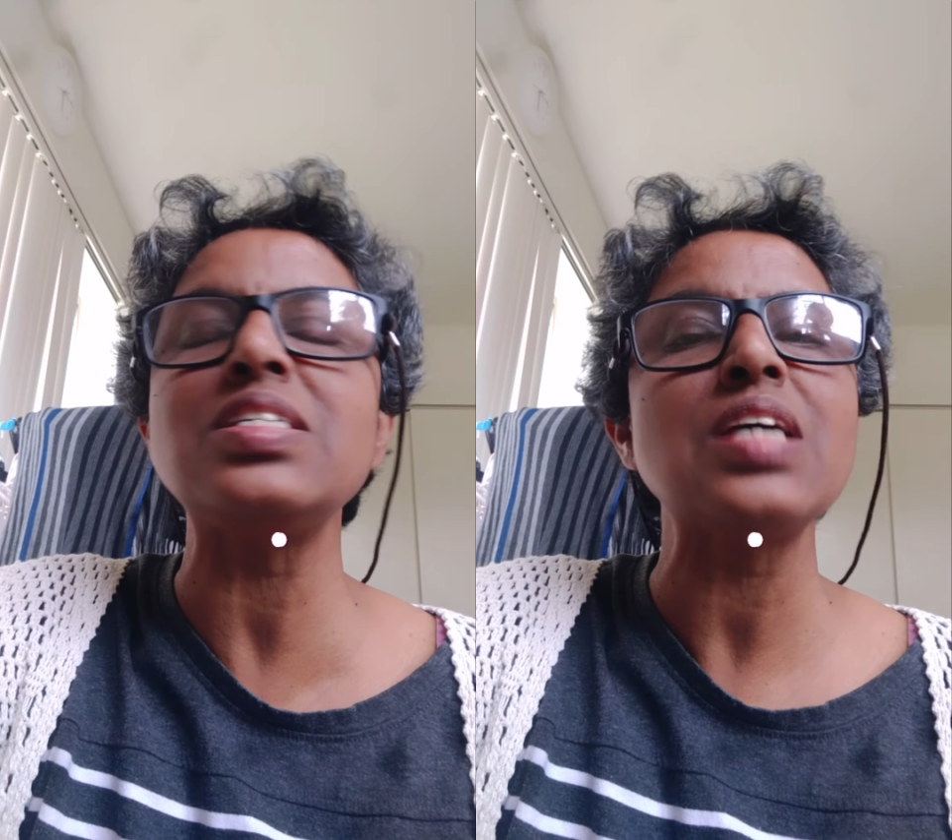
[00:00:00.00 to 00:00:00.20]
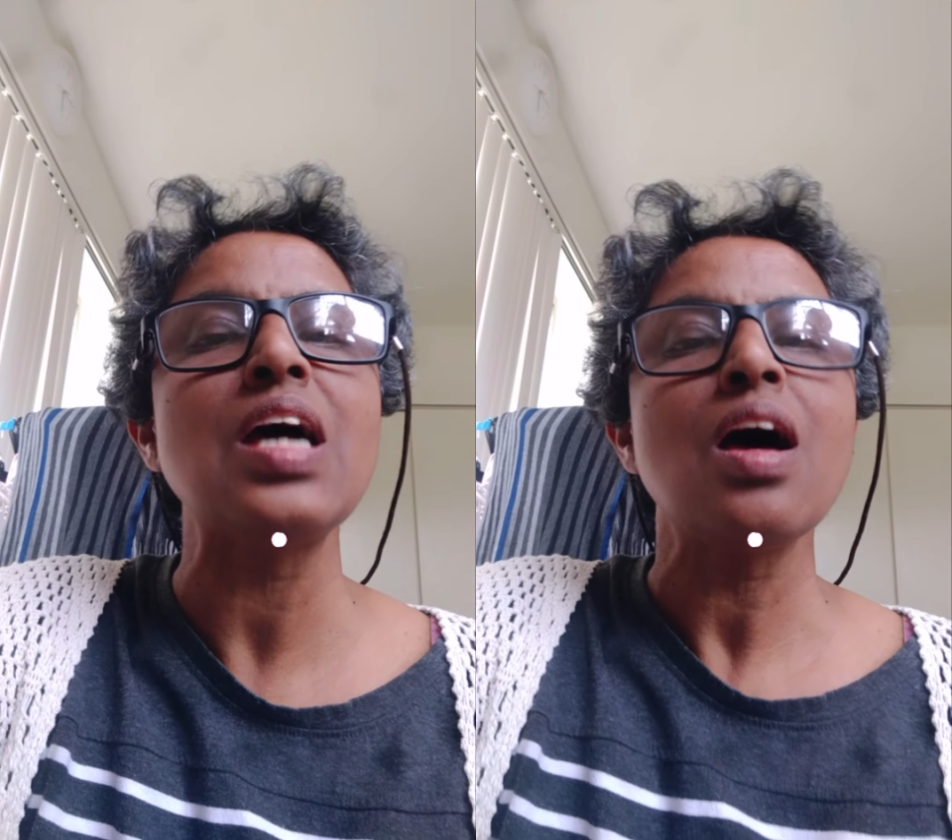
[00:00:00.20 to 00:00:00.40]

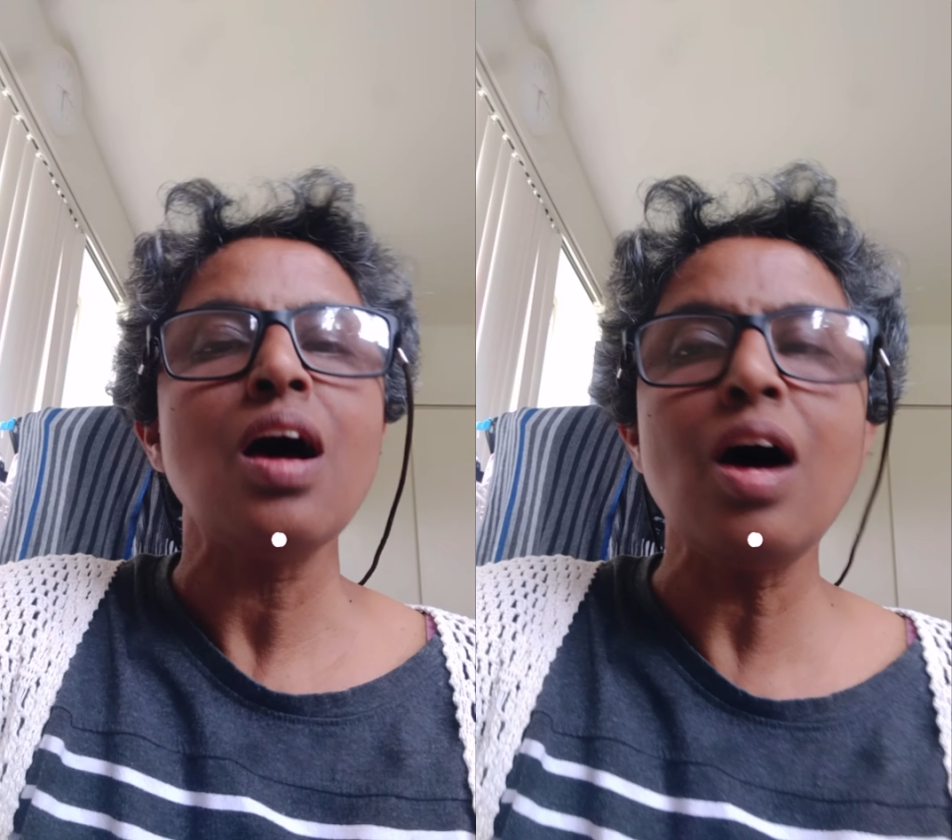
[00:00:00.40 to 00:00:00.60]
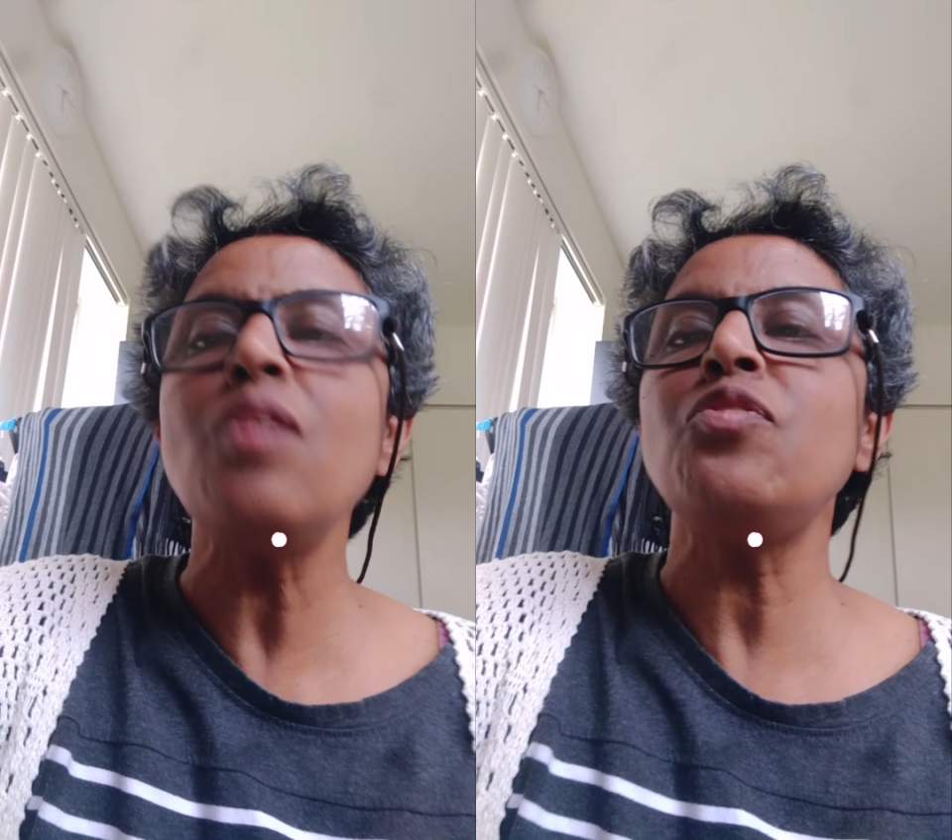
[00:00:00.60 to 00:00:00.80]
is
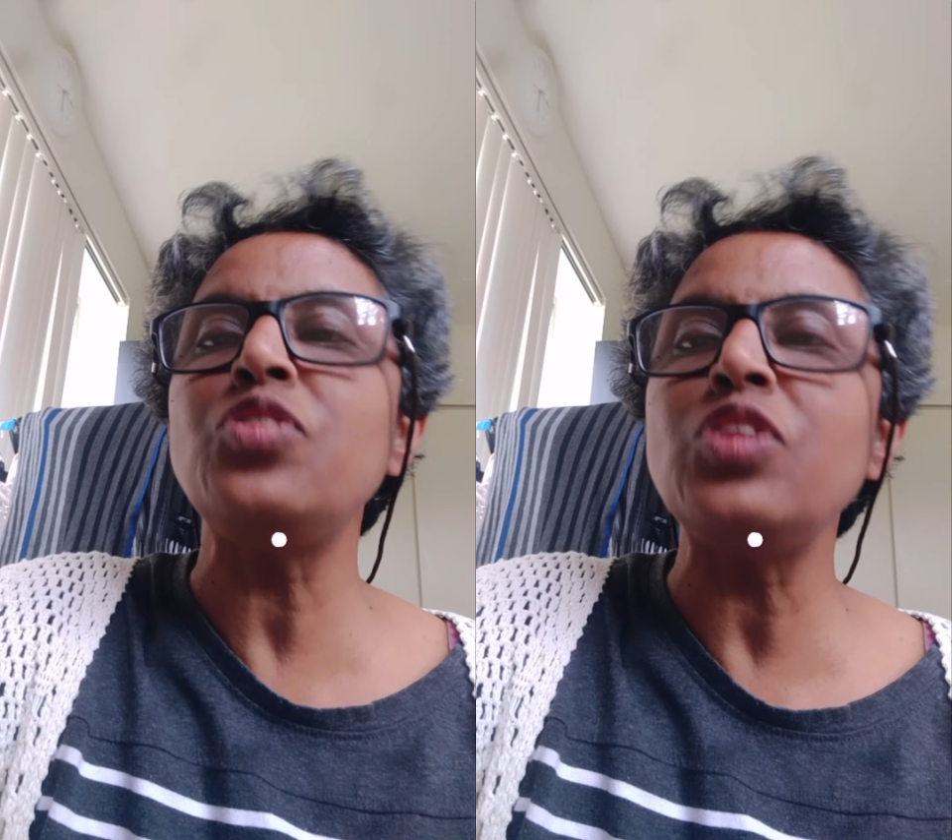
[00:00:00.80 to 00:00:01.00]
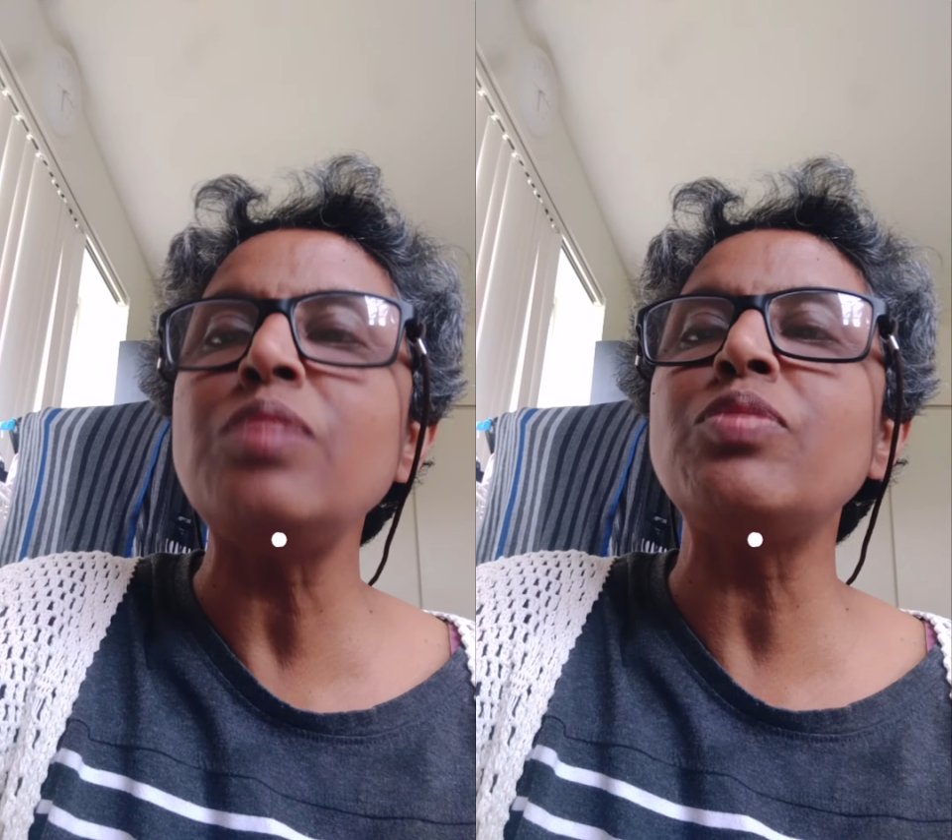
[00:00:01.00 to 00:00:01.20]
How
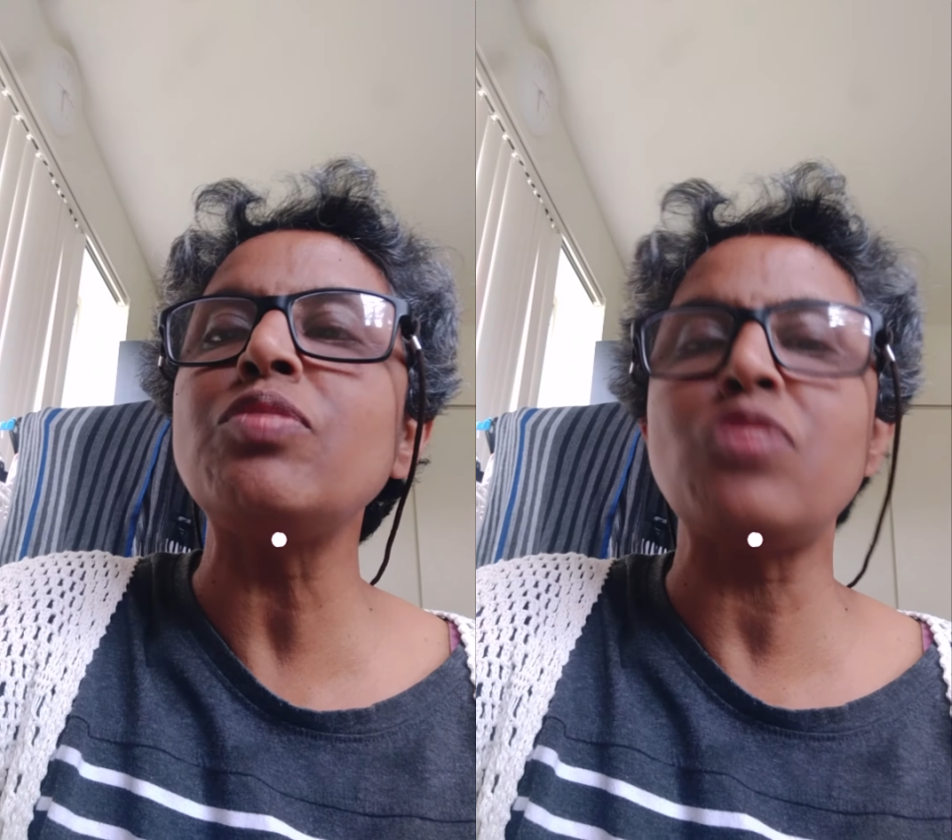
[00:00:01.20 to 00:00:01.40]
Deep the